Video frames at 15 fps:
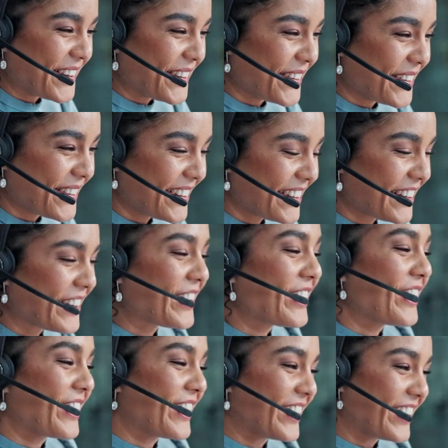an
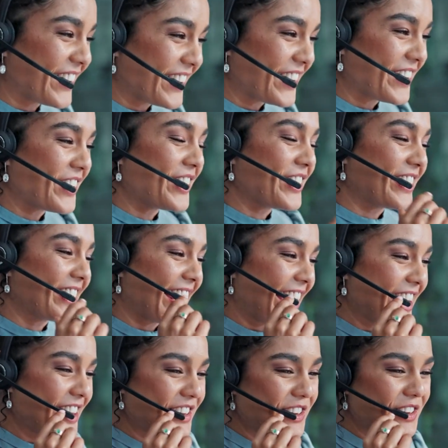all-inclusive service model and
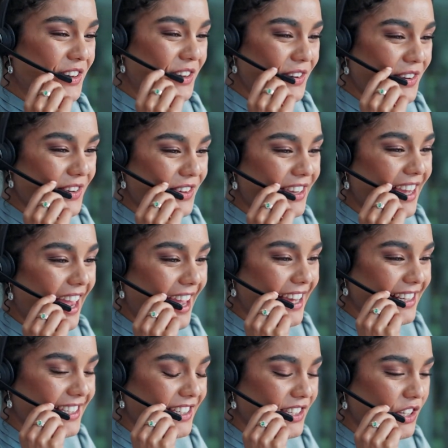a dedicated
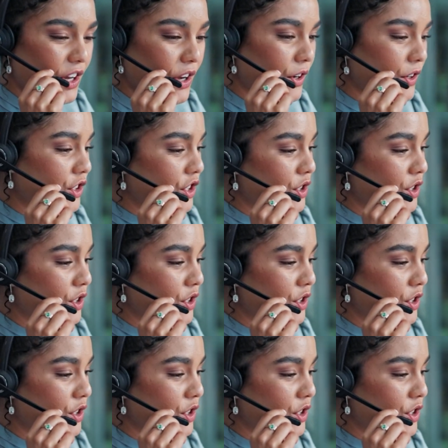account manager,